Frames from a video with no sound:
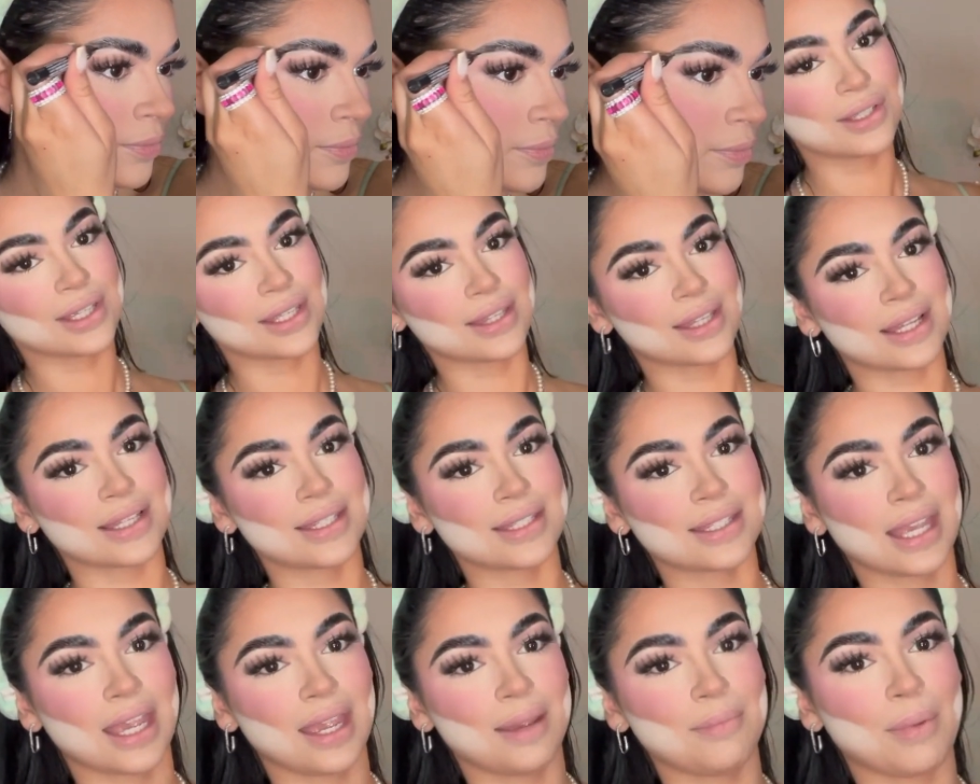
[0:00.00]
Using that
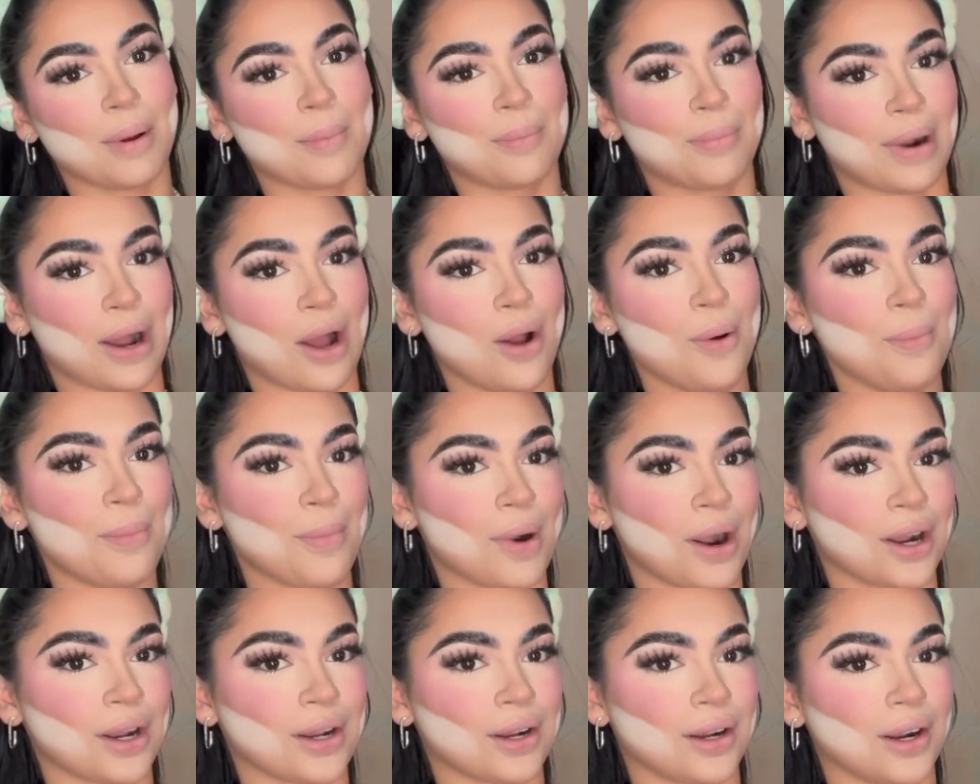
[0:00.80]
same brow
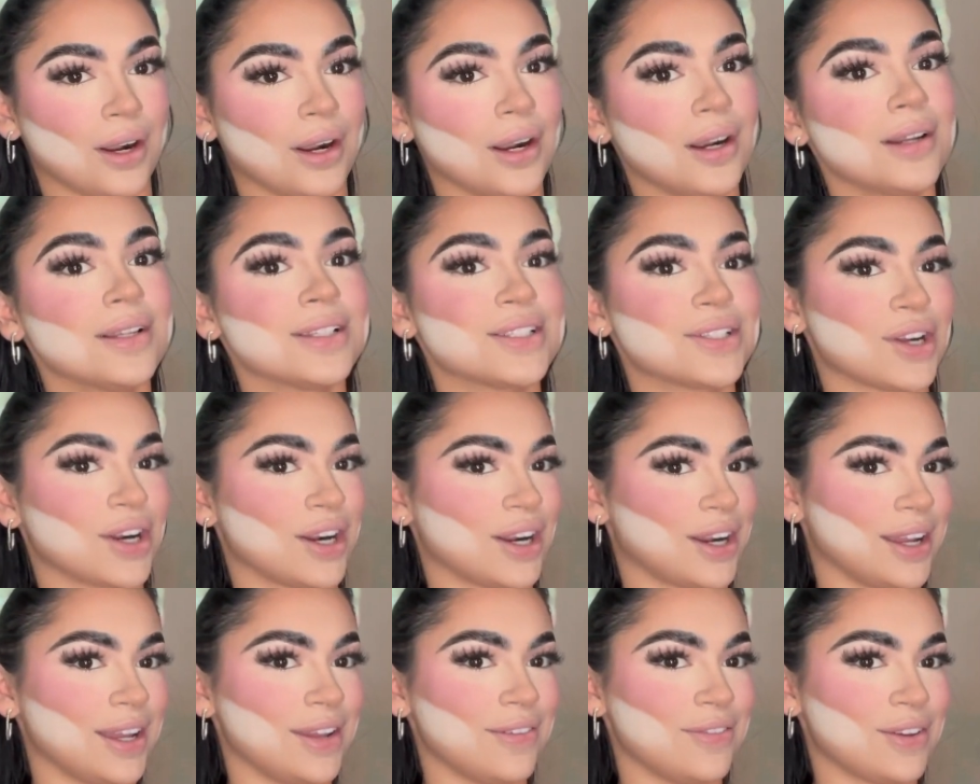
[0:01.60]
marker,
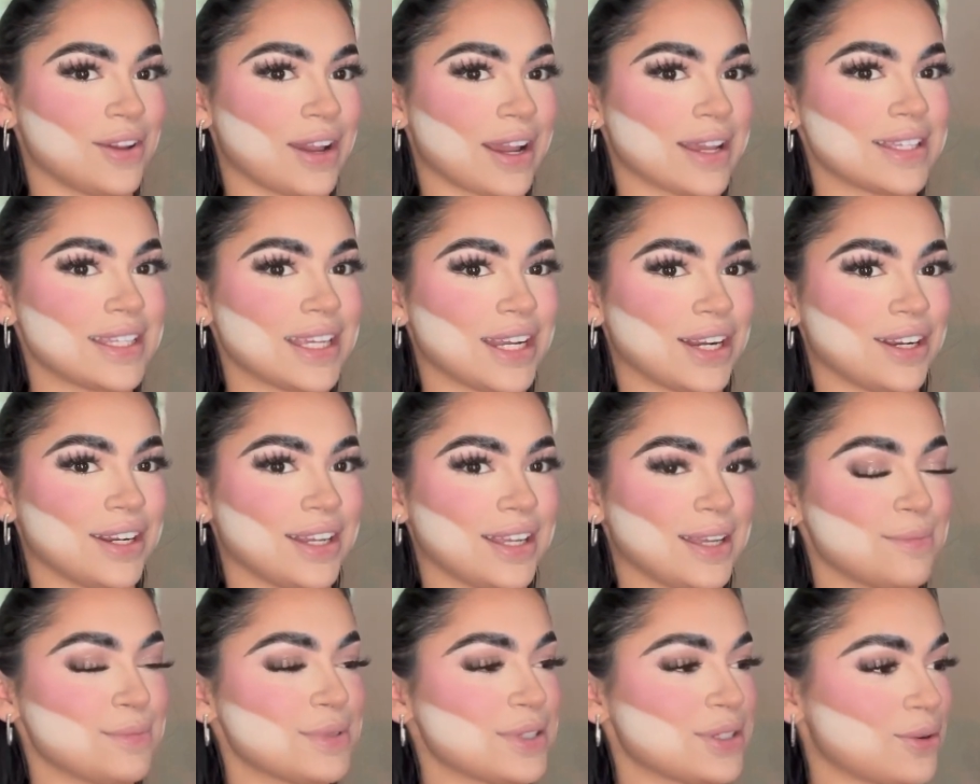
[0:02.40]
sorry if you guys hear
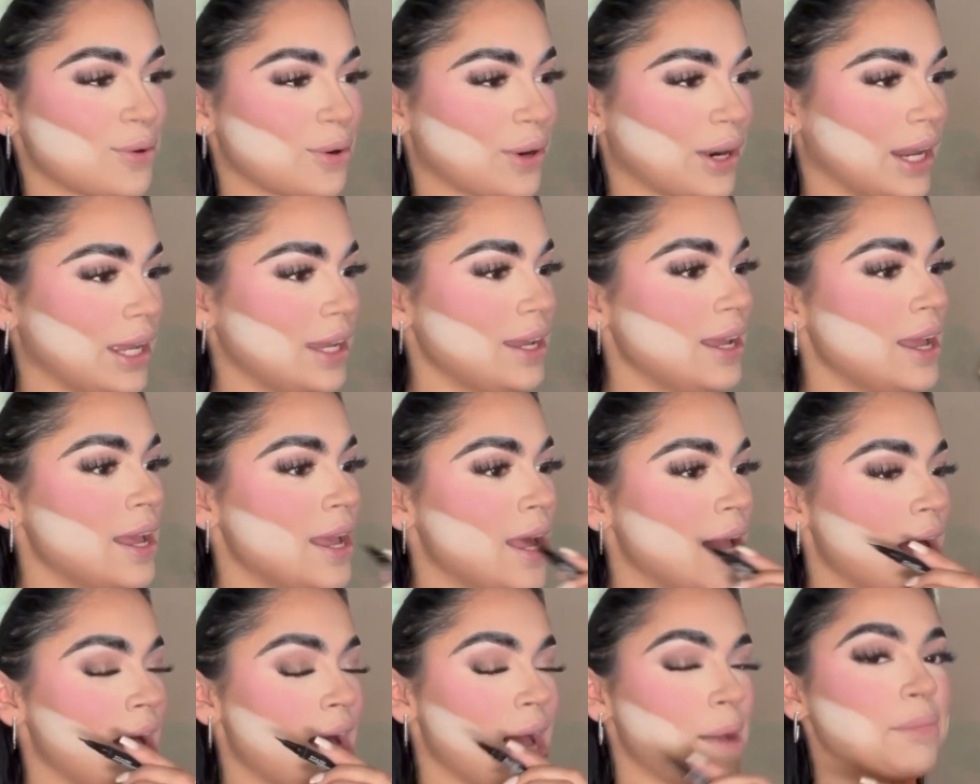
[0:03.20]
him snoring,
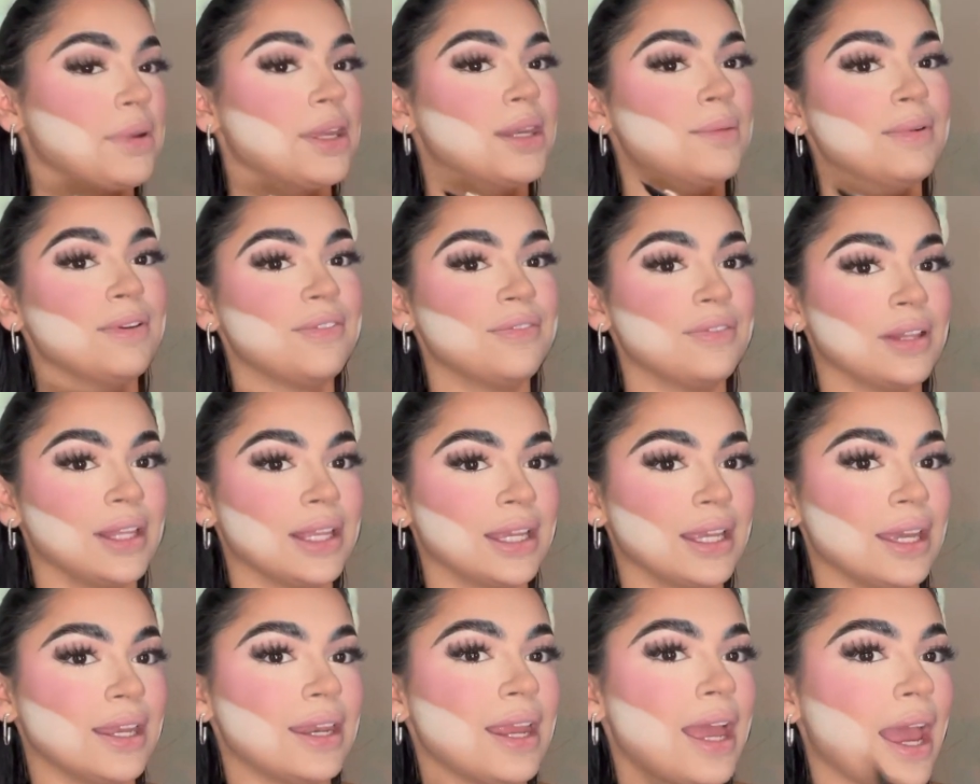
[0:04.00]
I'm going to be
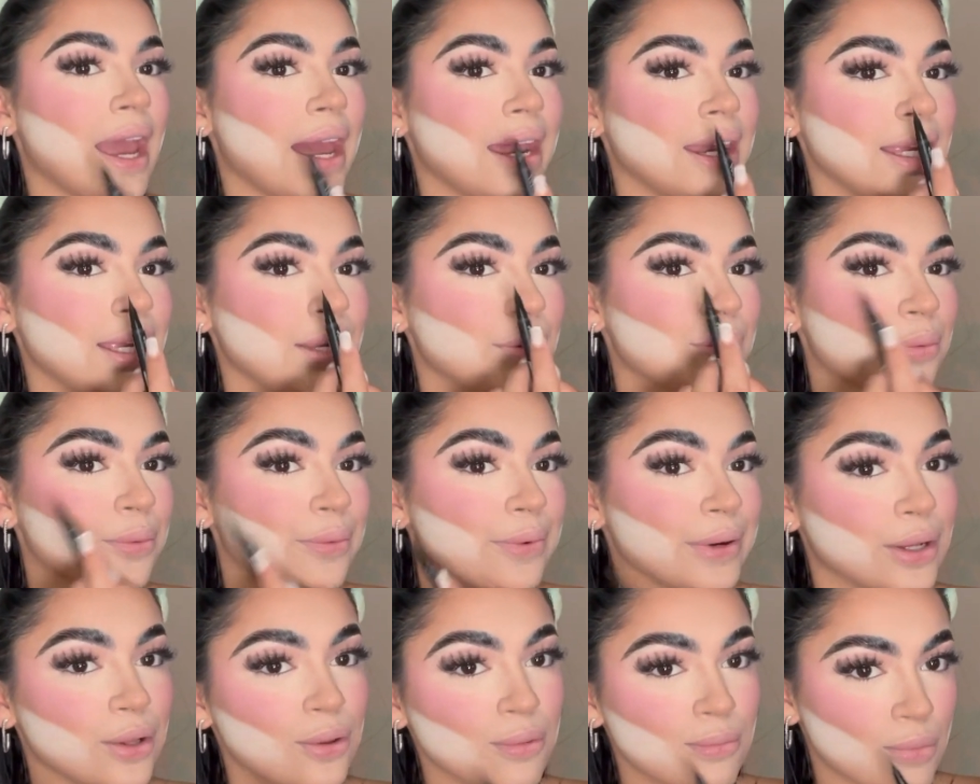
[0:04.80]
filling in any
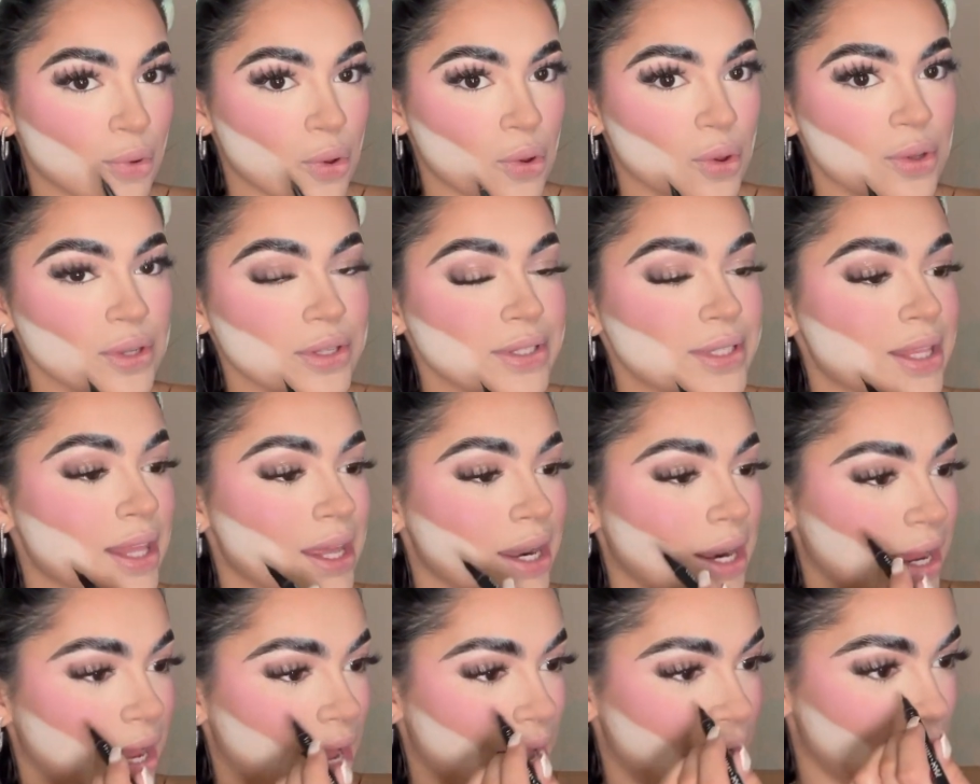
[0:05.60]
real moles that
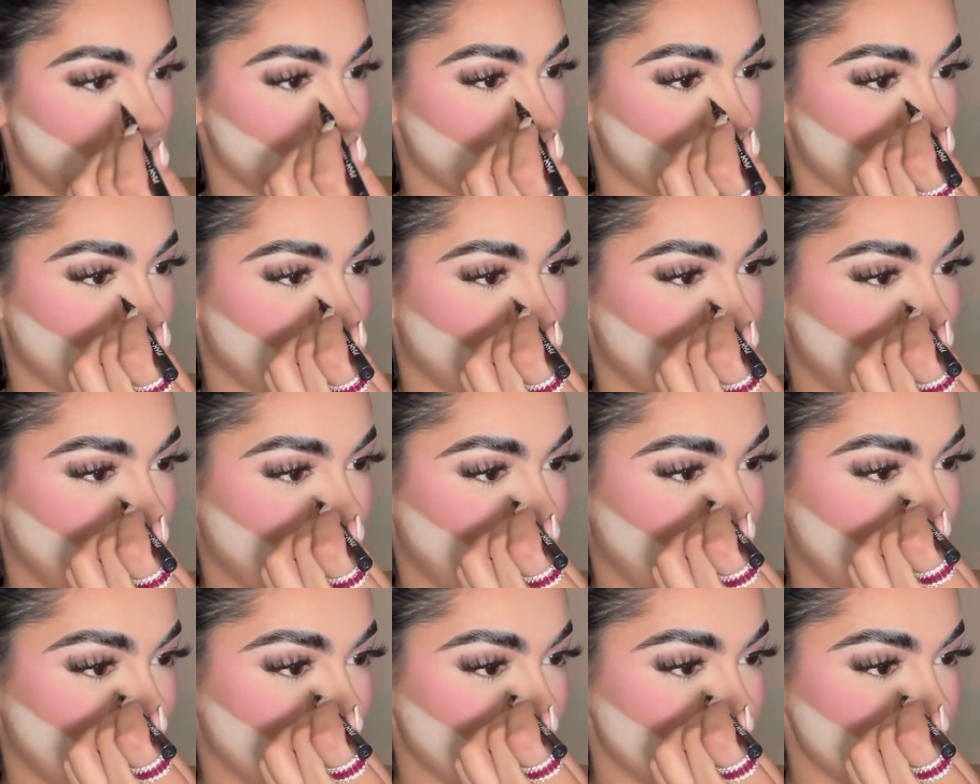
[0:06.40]
I have on my
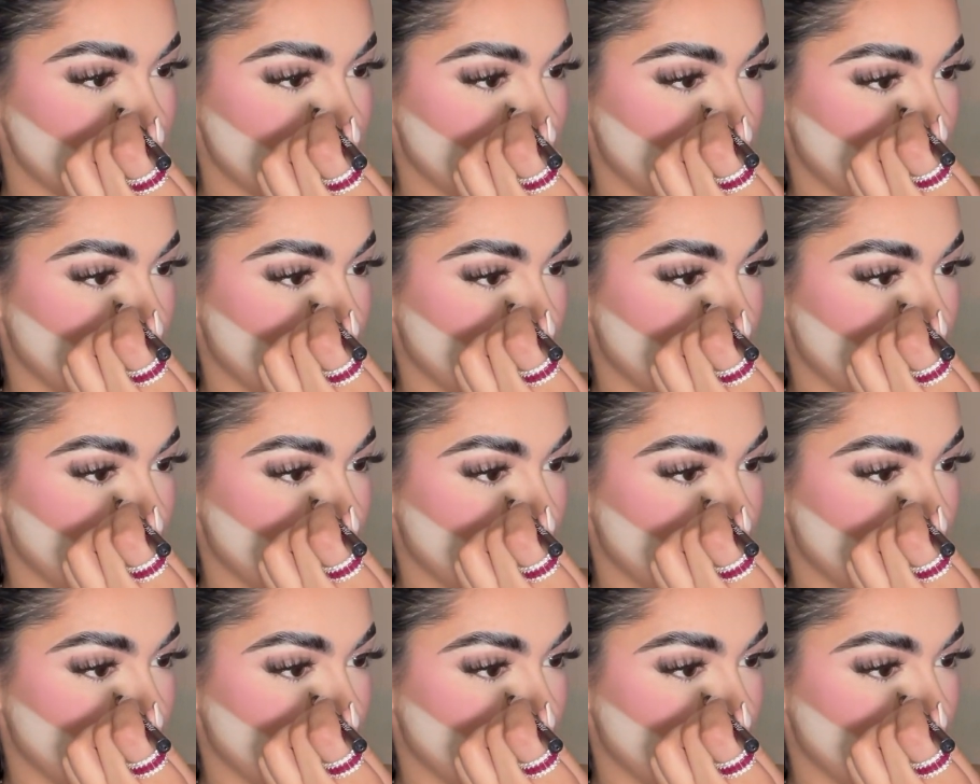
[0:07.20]
face.